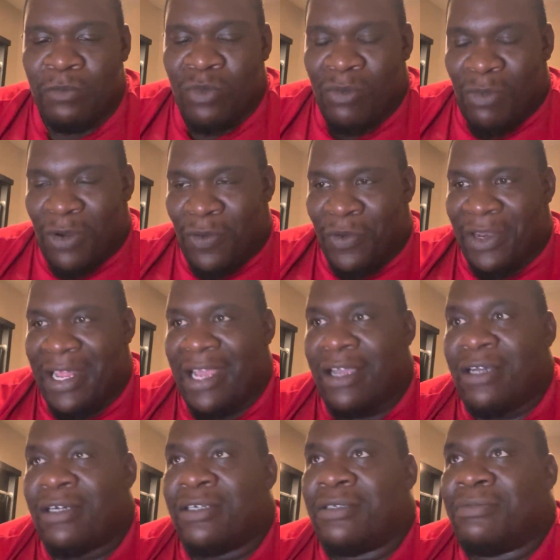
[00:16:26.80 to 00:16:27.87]
But with that
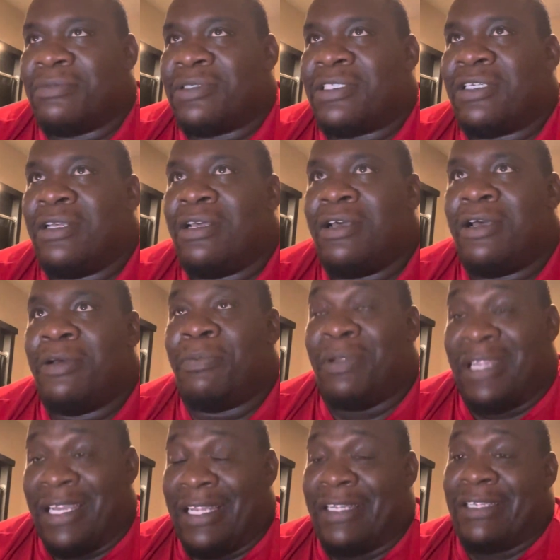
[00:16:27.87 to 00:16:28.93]
comes
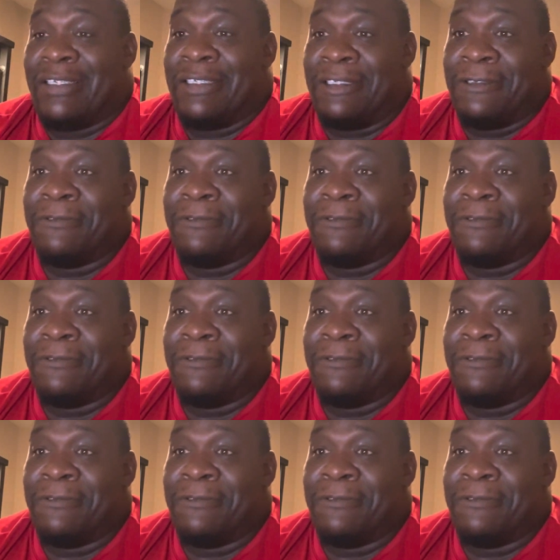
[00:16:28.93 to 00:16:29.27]
planning.